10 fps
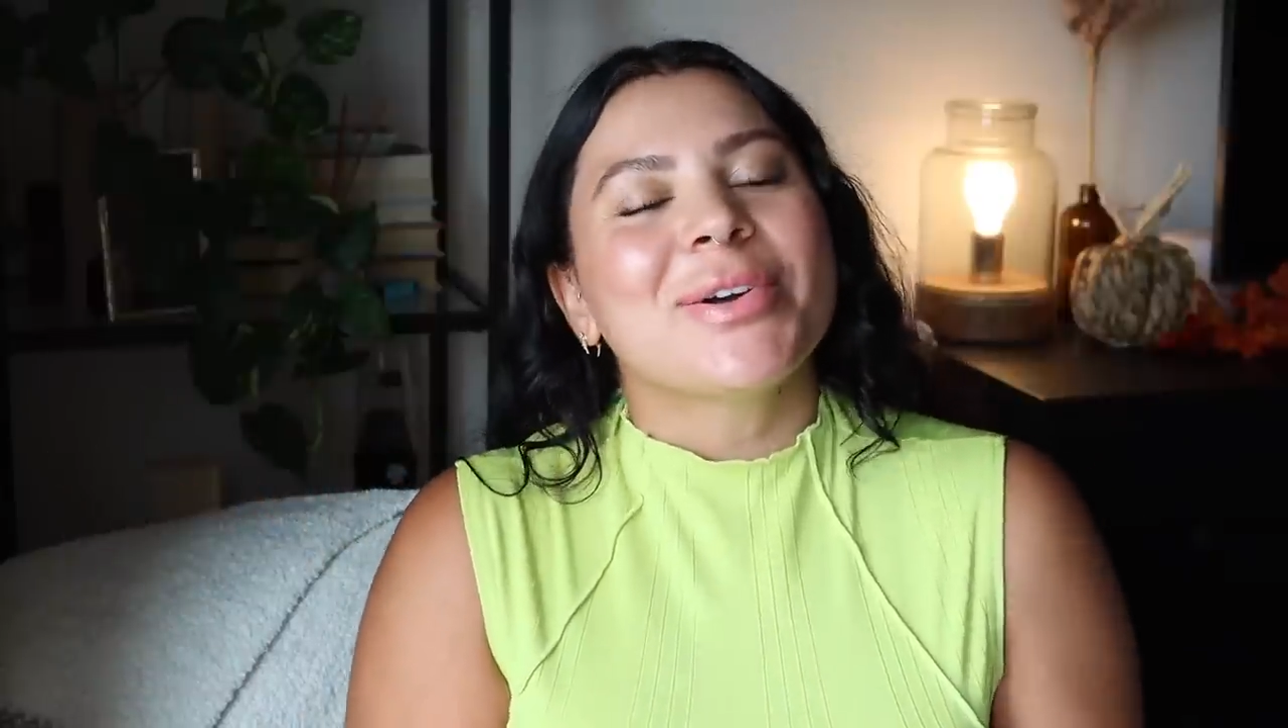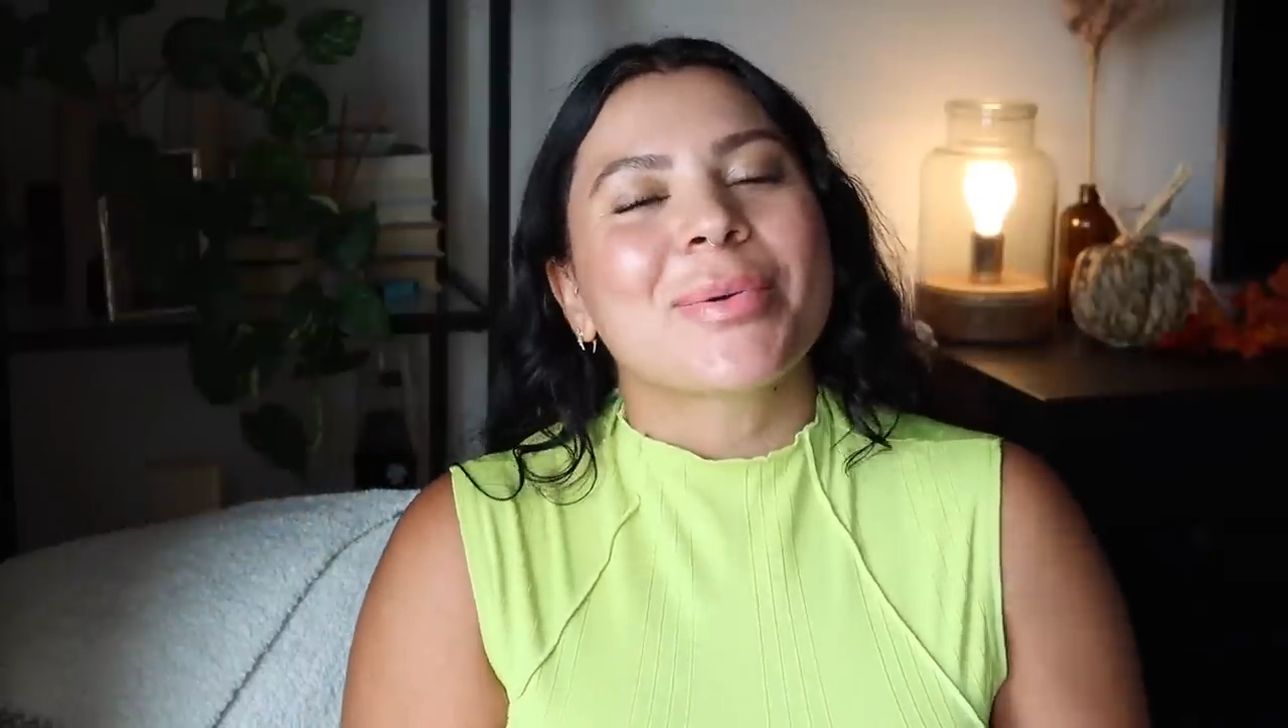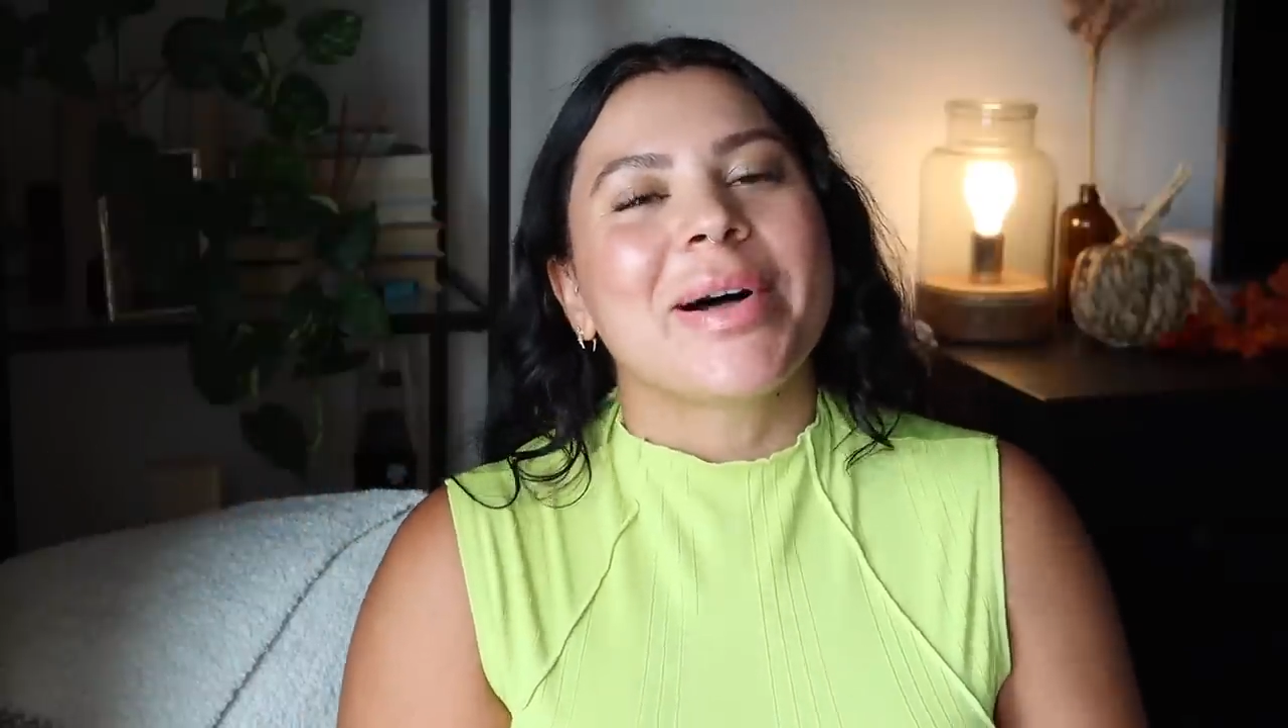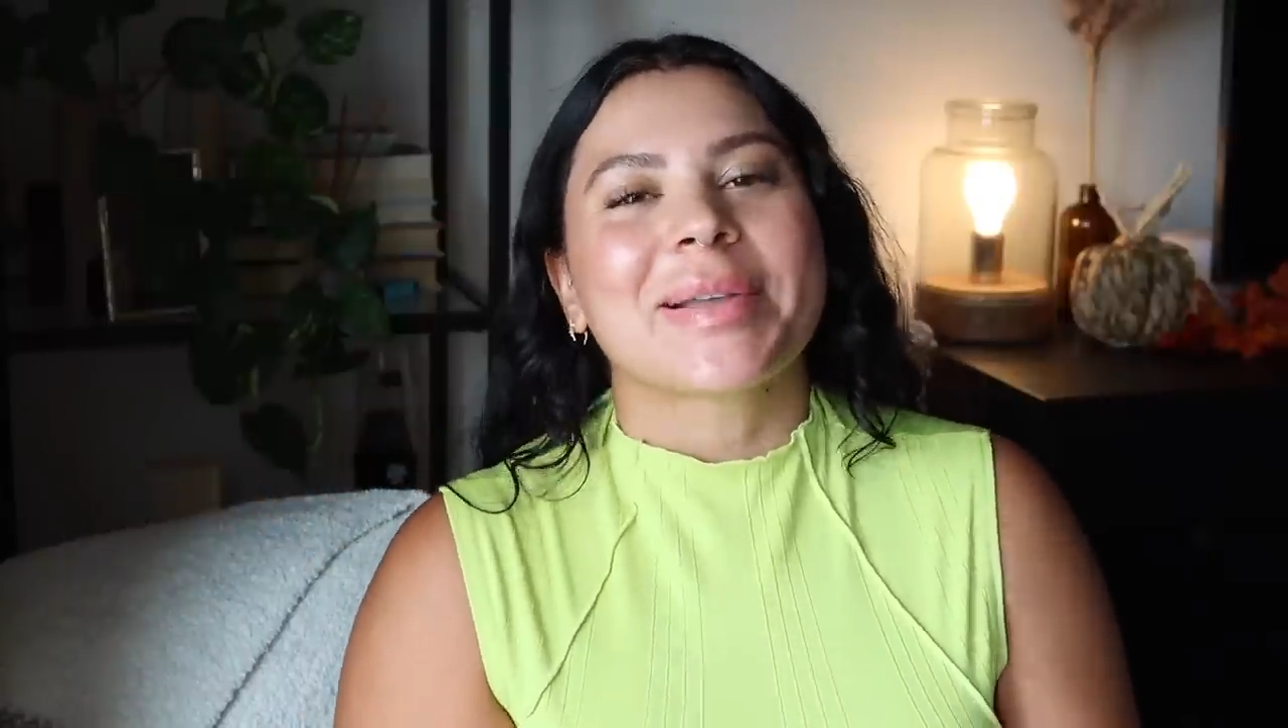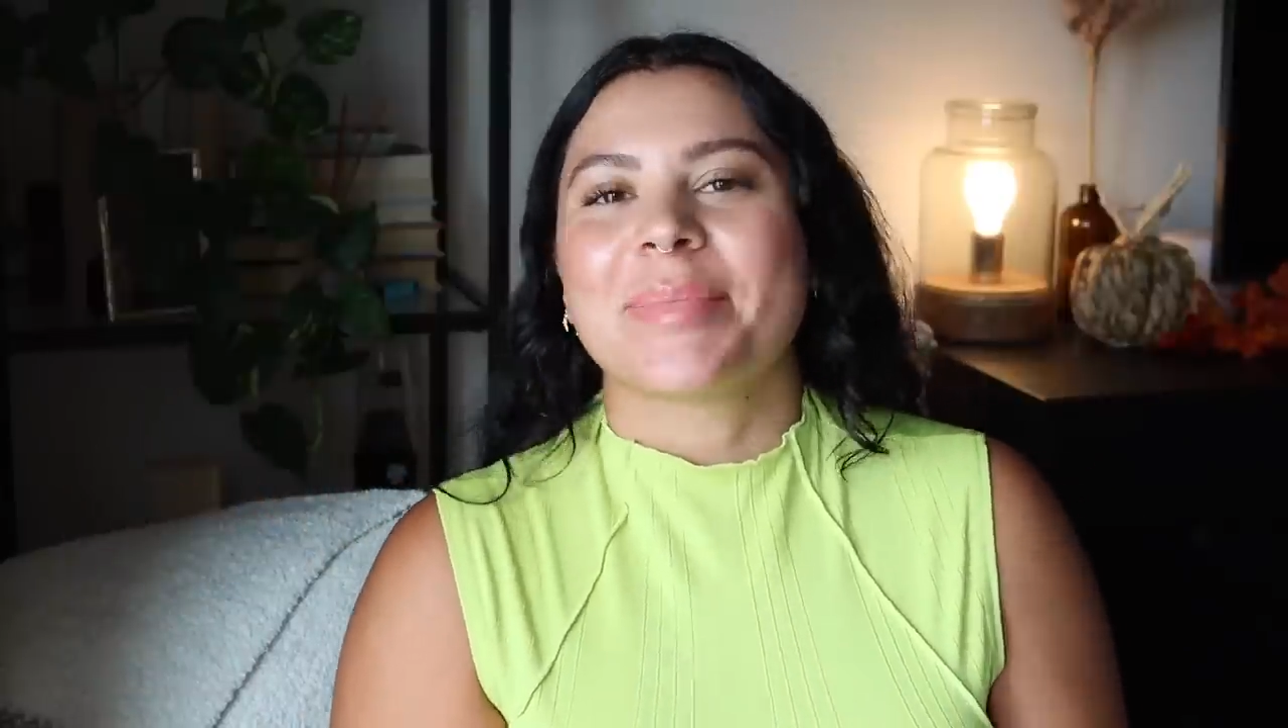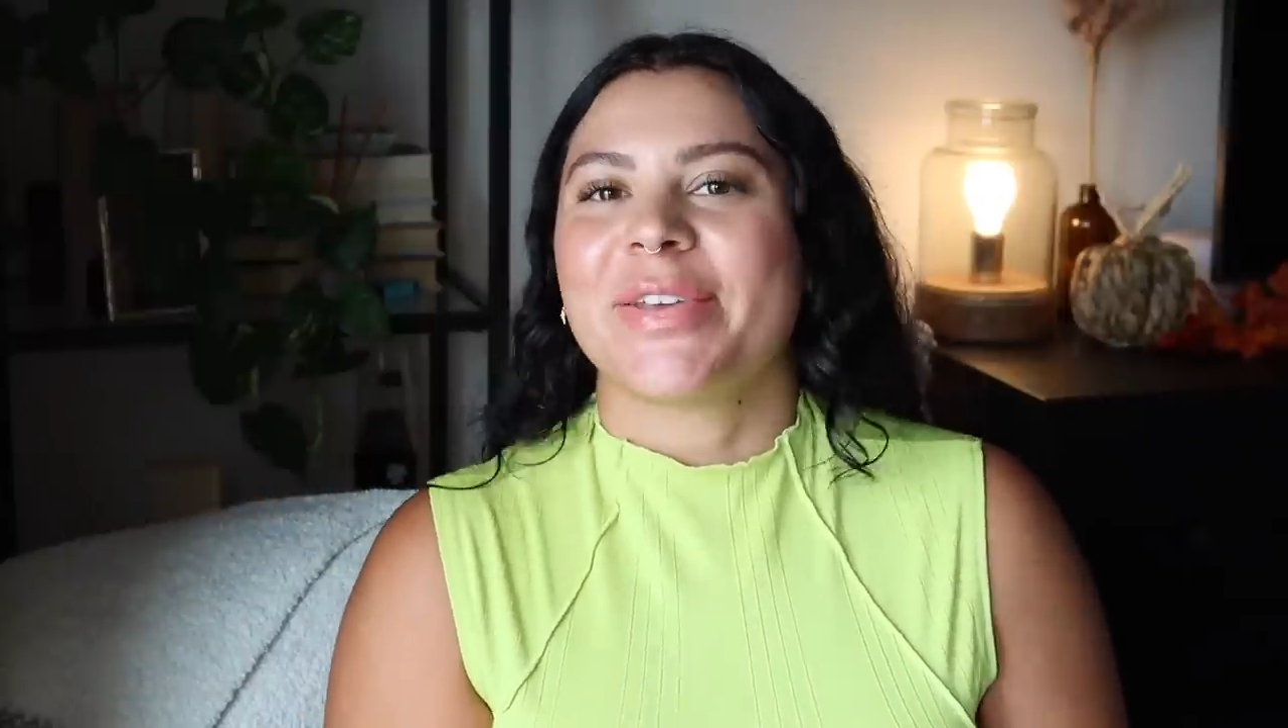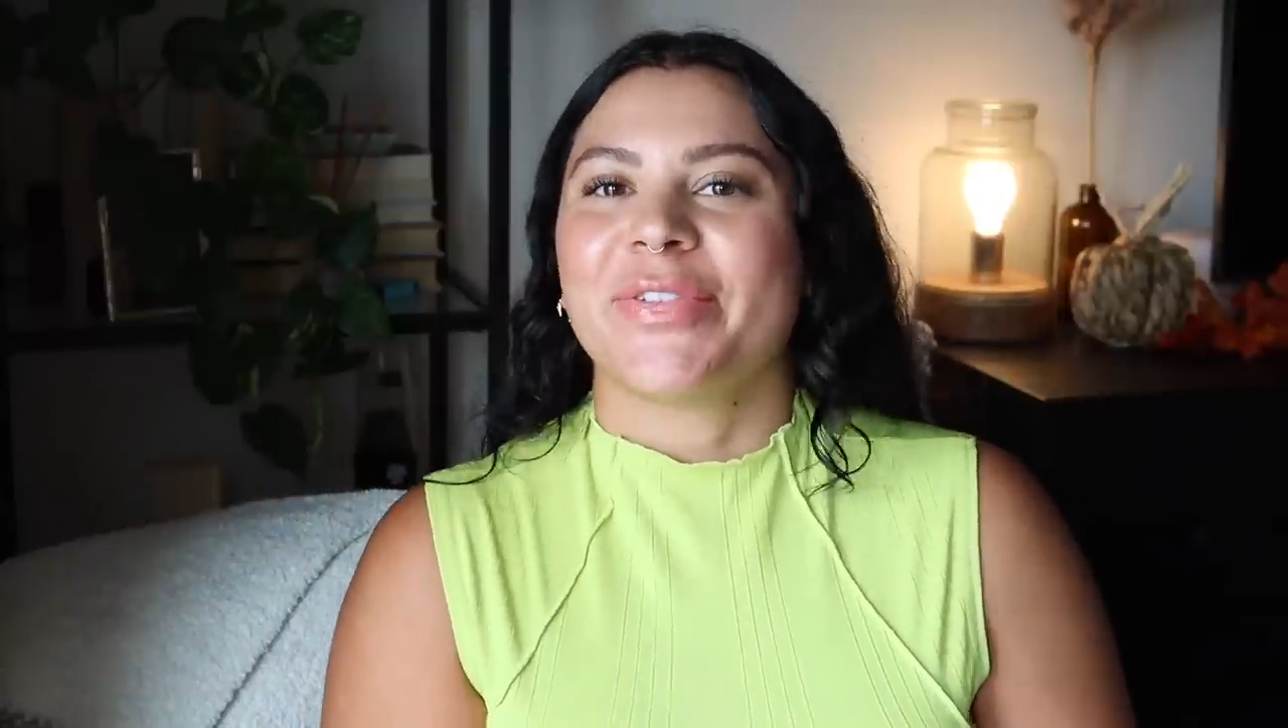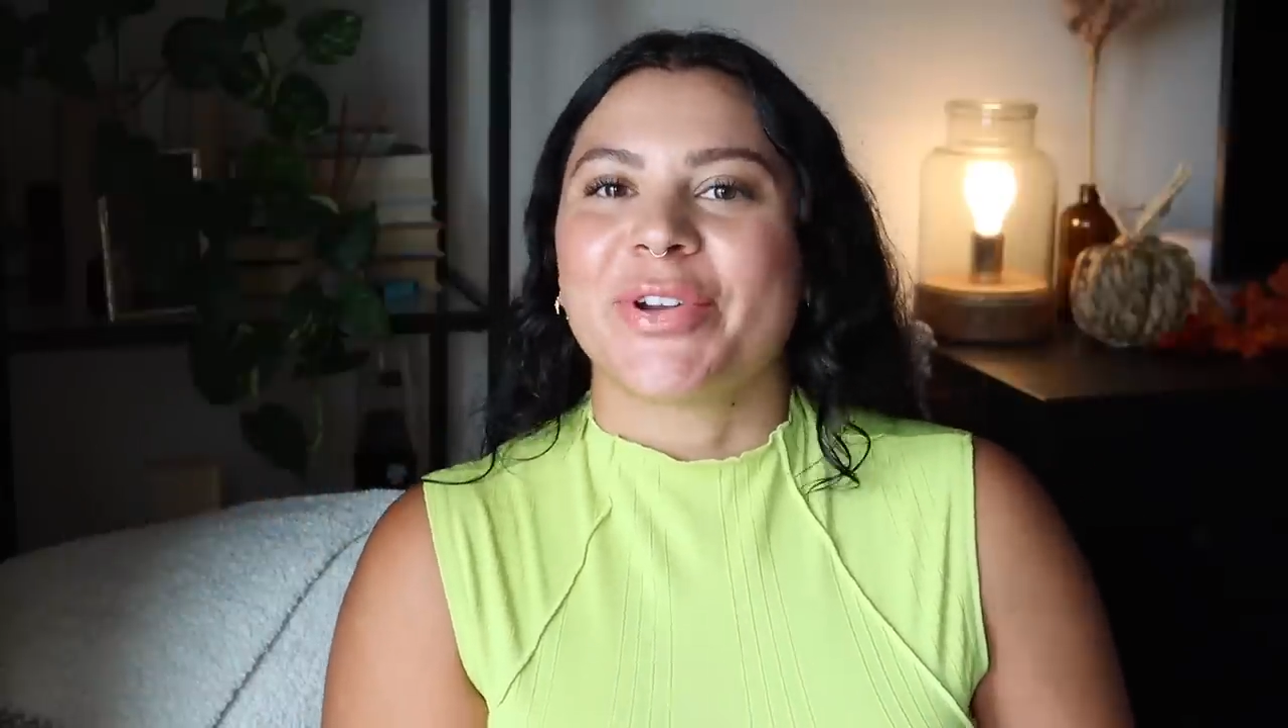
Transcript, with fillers: or welcome if